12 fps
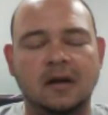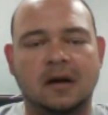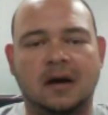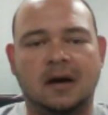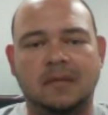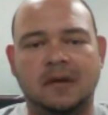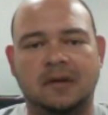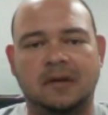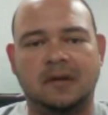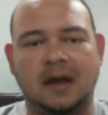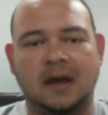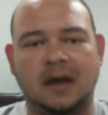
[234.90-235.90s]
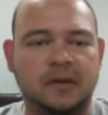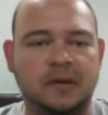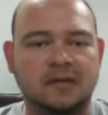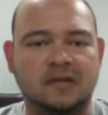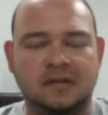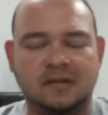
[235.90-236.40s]
everything
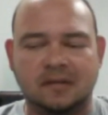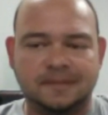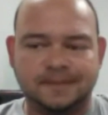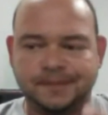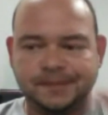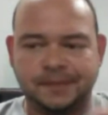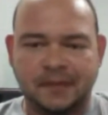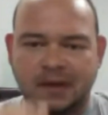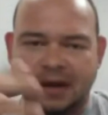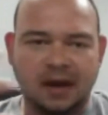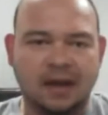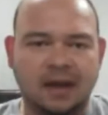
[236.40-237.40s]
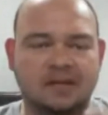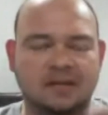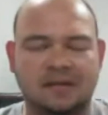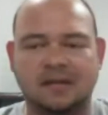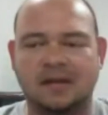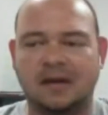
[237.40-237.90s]
happens, I
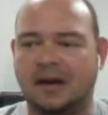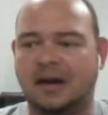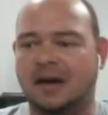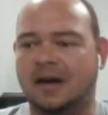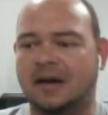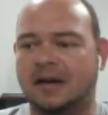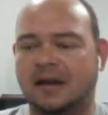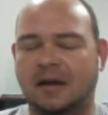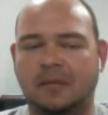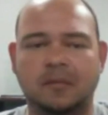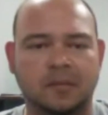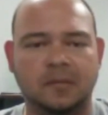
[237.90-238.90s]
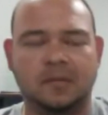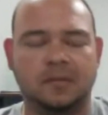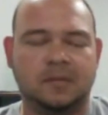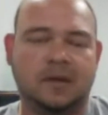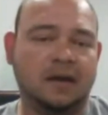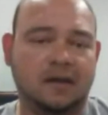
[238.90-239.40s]
guess,
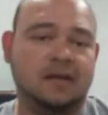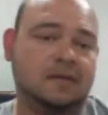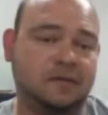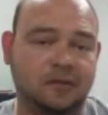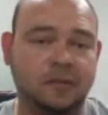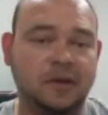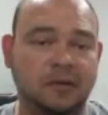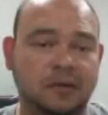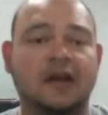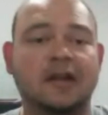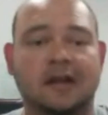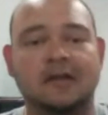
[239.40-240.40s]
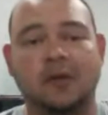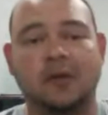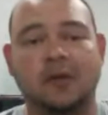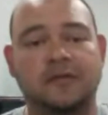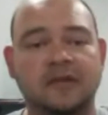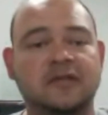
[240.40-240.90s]
to be redundant,
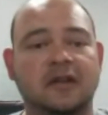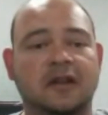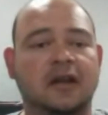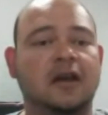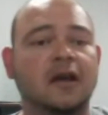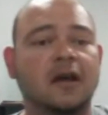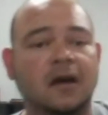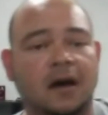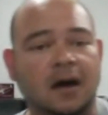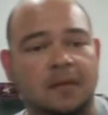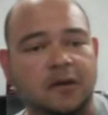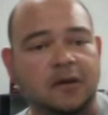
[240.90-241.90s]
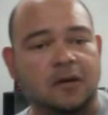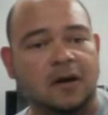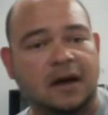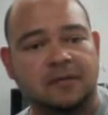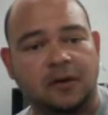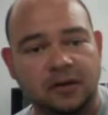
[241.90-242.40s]
more efficiently. You
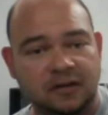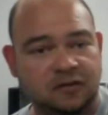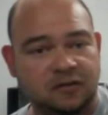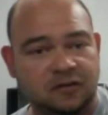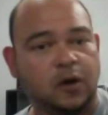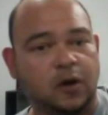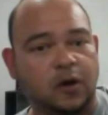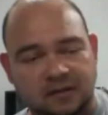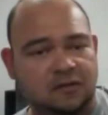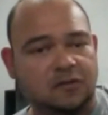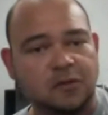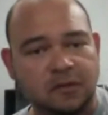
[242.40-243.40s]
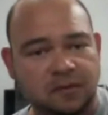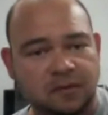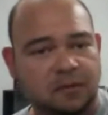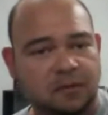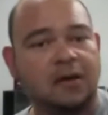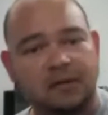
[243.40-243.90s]
don't have all this weight to
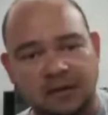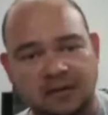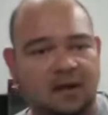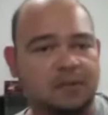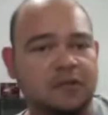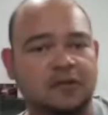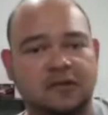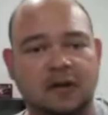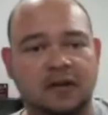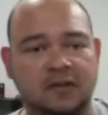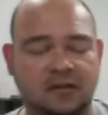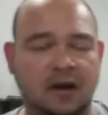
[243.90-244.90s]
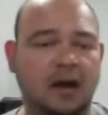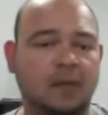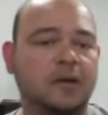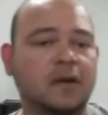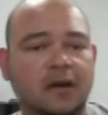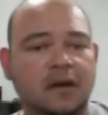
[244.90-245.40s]
move around every time you start and
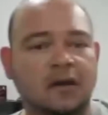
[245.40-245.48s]
stop.